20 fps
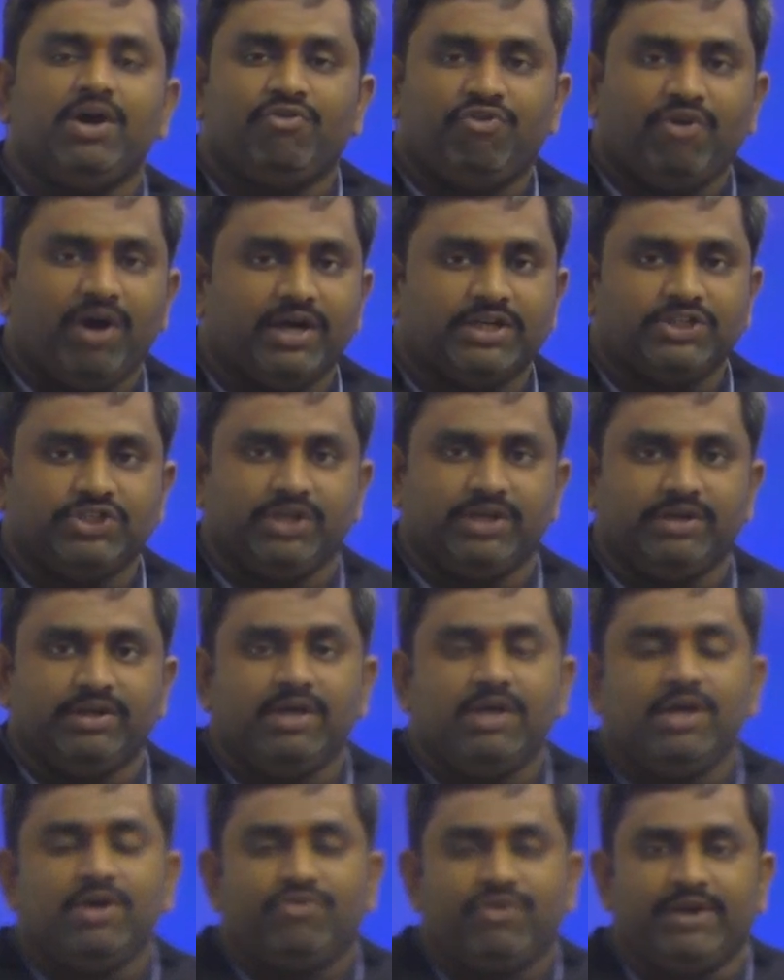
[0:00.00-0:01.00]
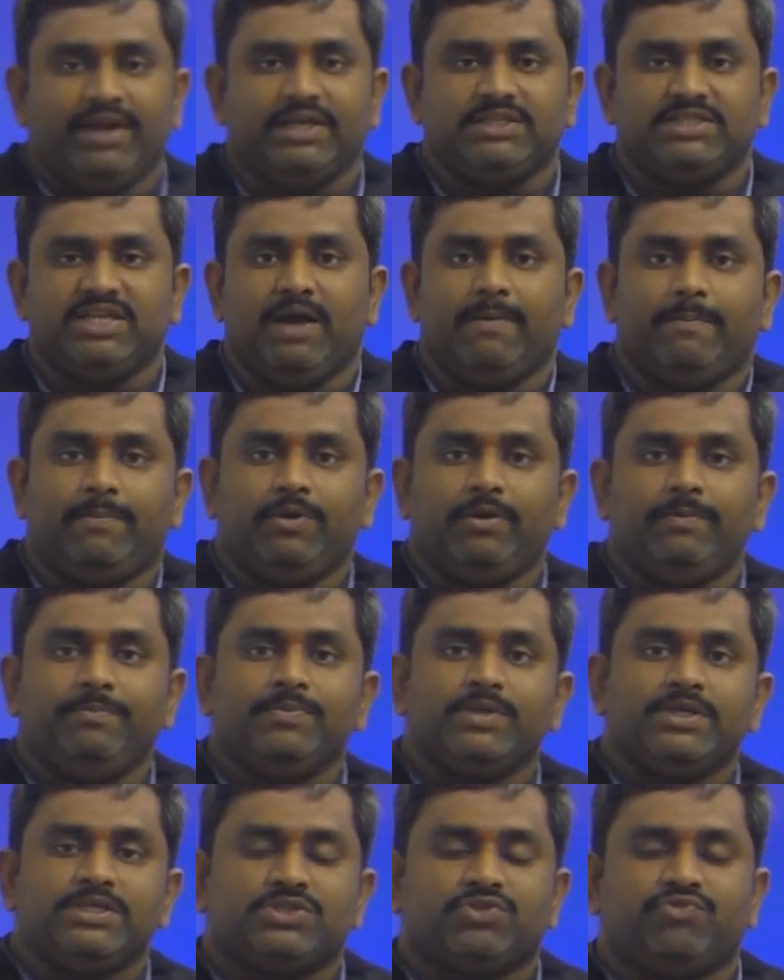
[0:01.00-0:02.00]
function. For example,
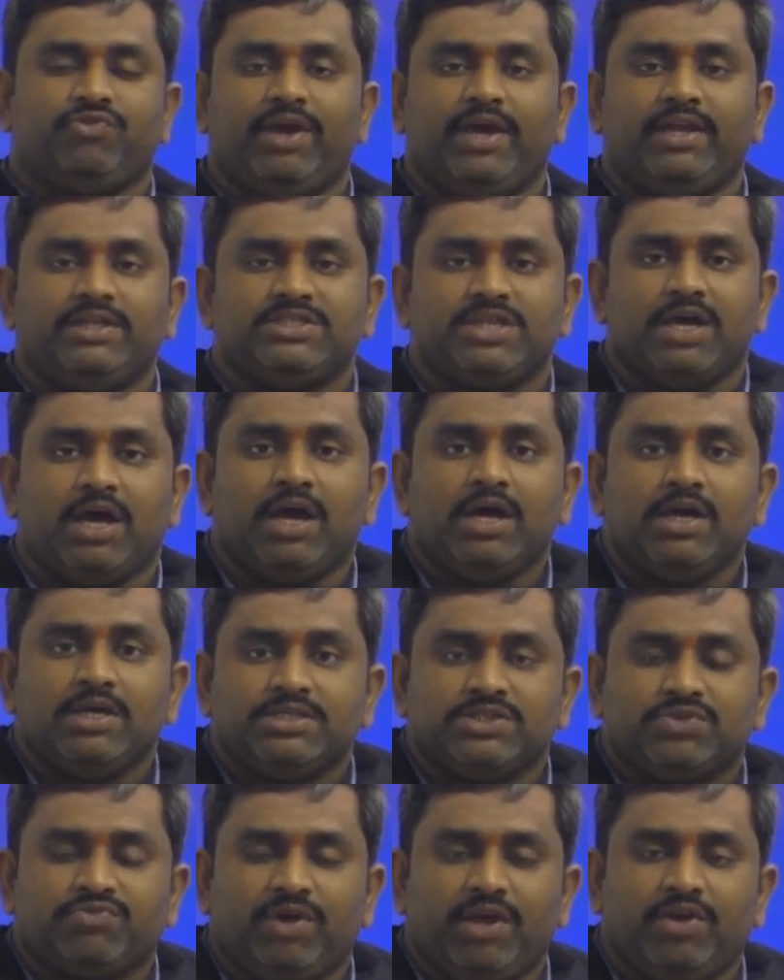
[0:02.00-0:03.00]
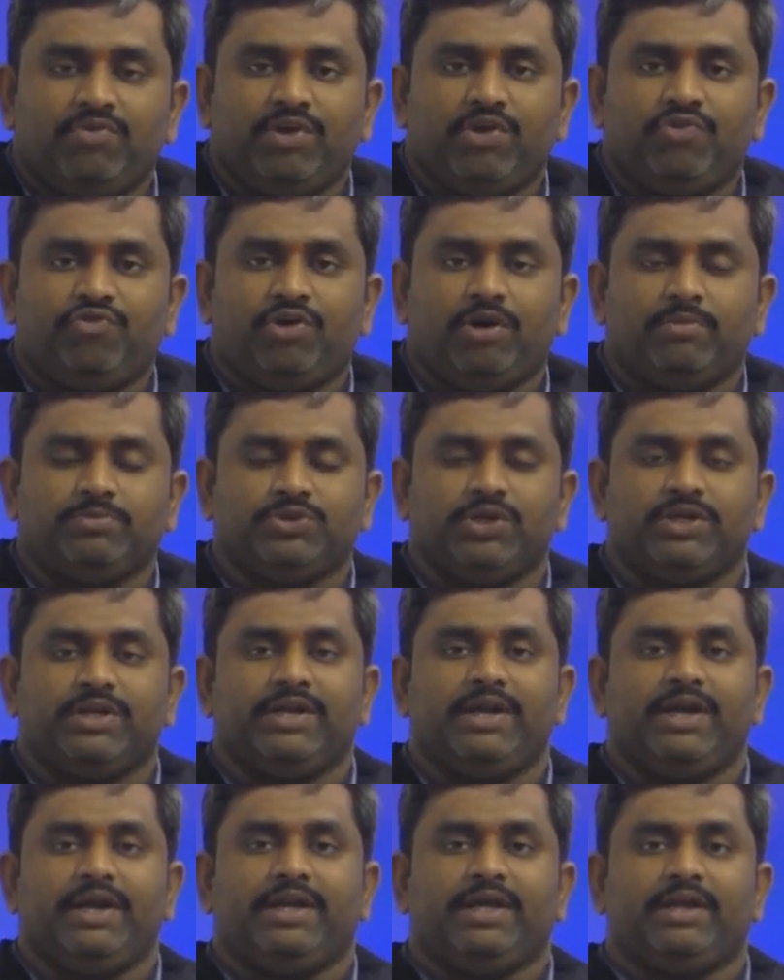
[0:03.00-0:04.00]
square waveform
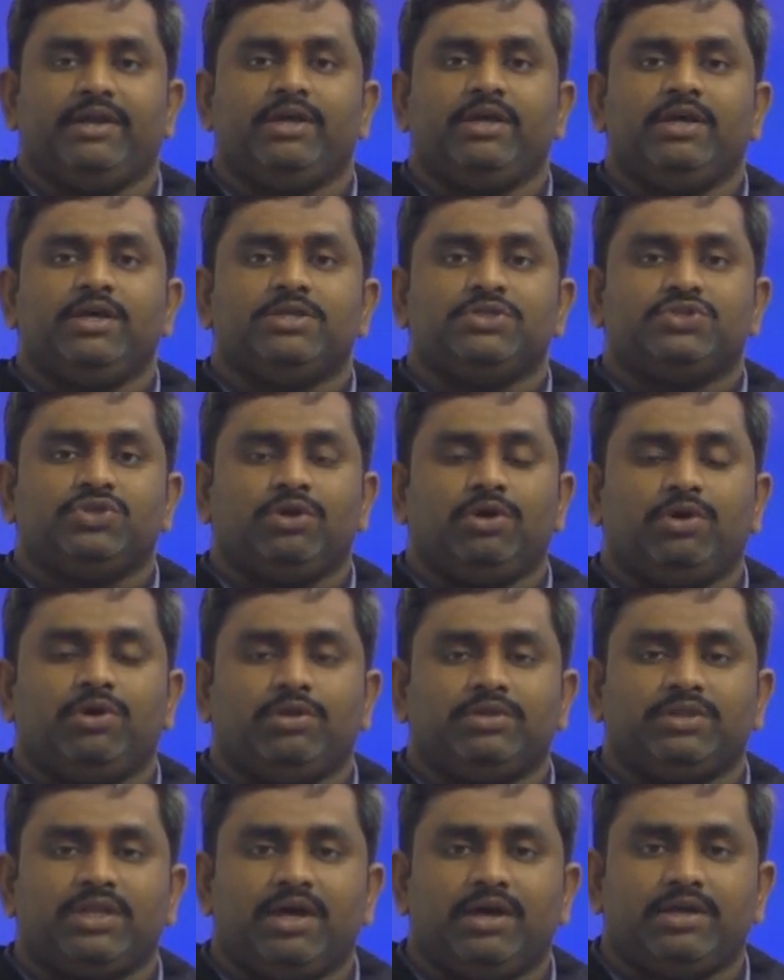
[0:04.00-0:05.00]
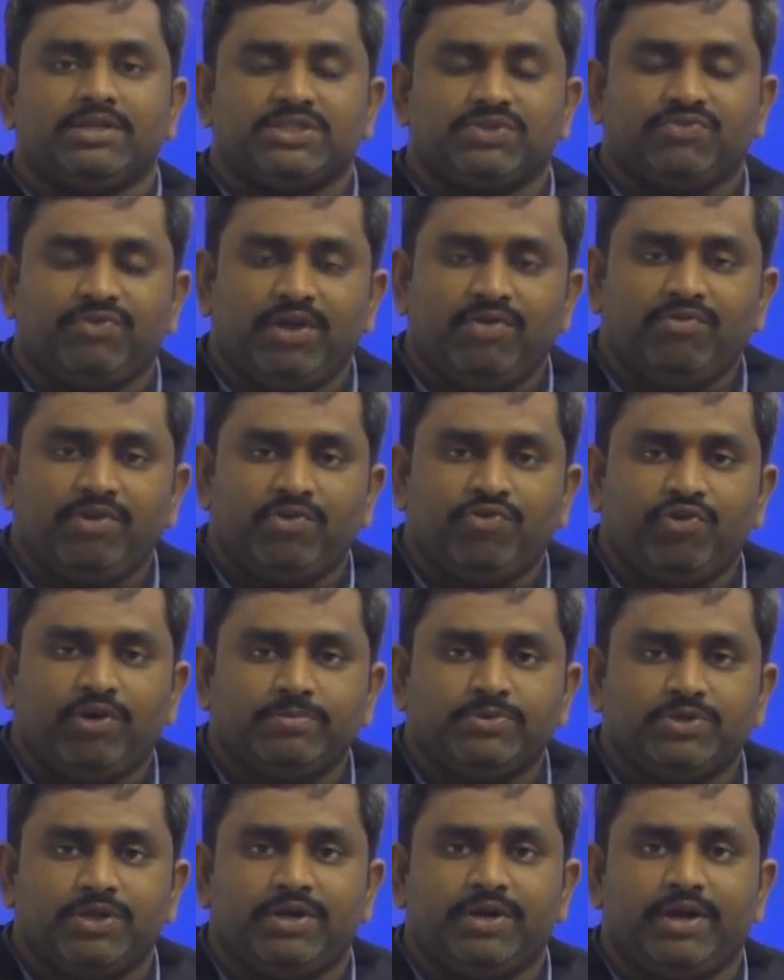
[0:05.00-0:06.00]
generator. So the square
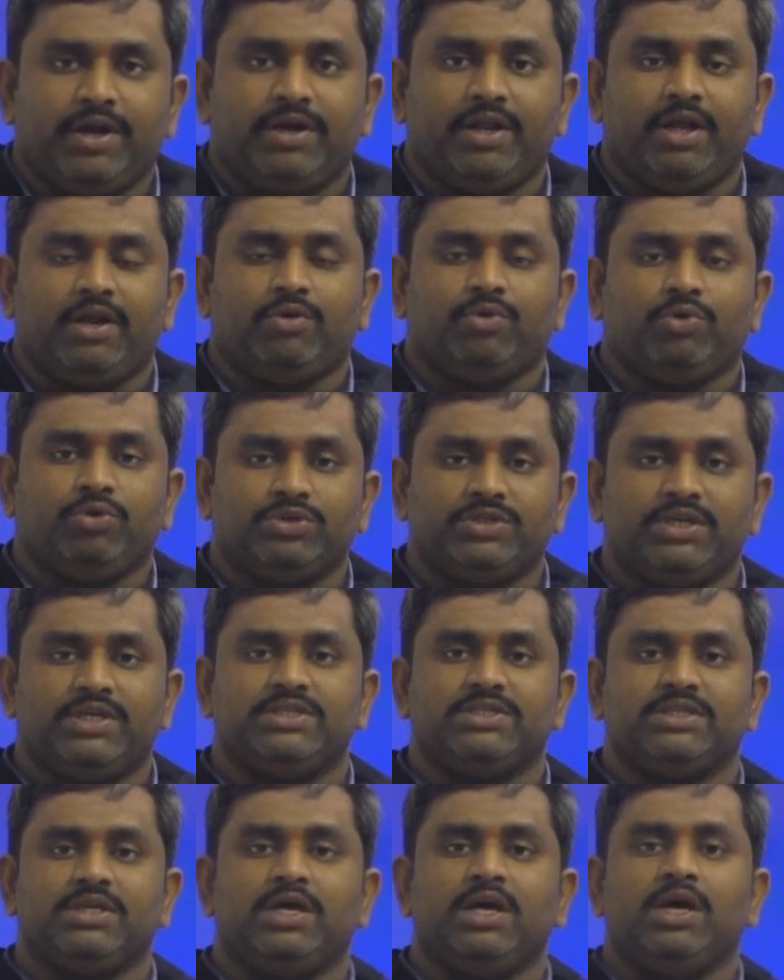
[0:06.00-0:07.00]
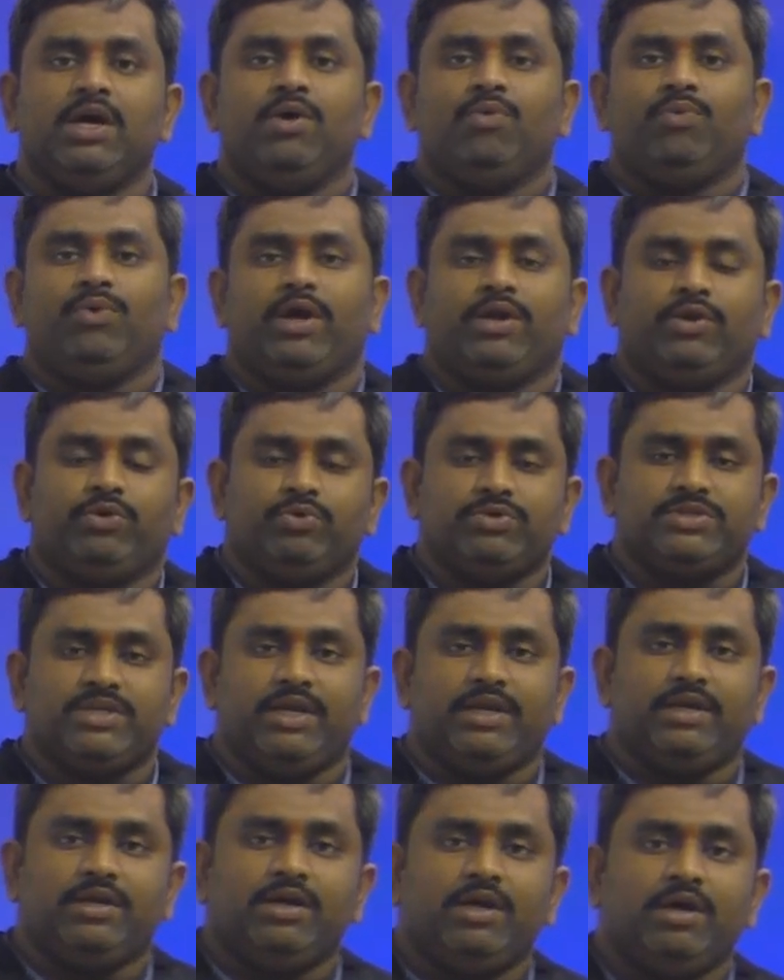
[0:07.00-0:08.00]
waveform generator, which is we are
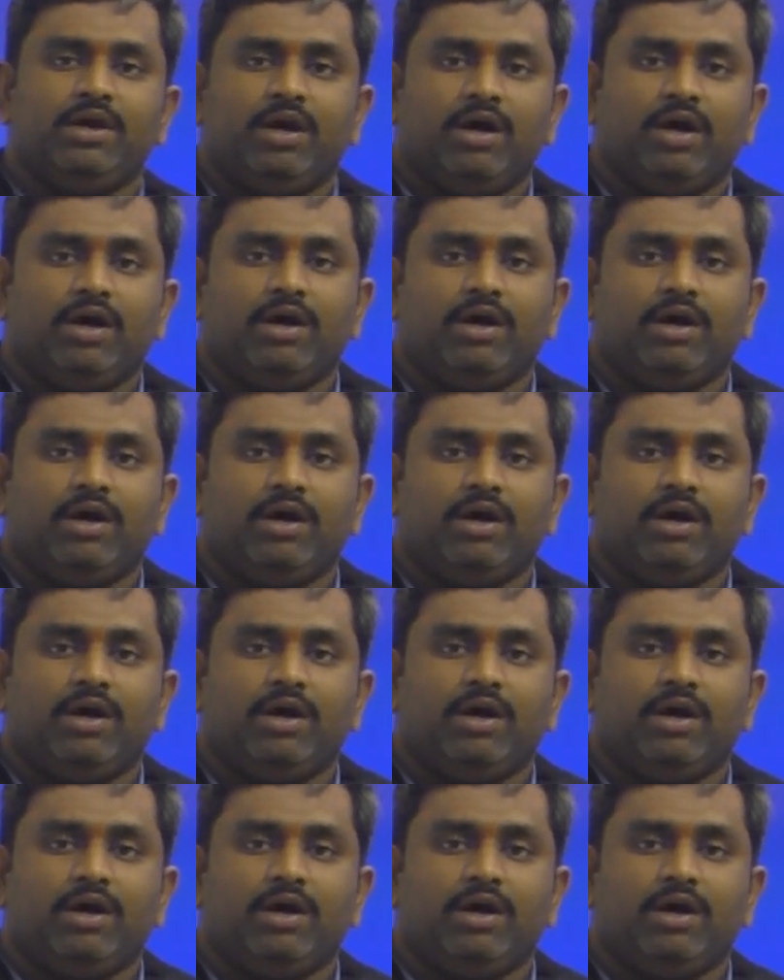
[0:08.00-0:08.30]
using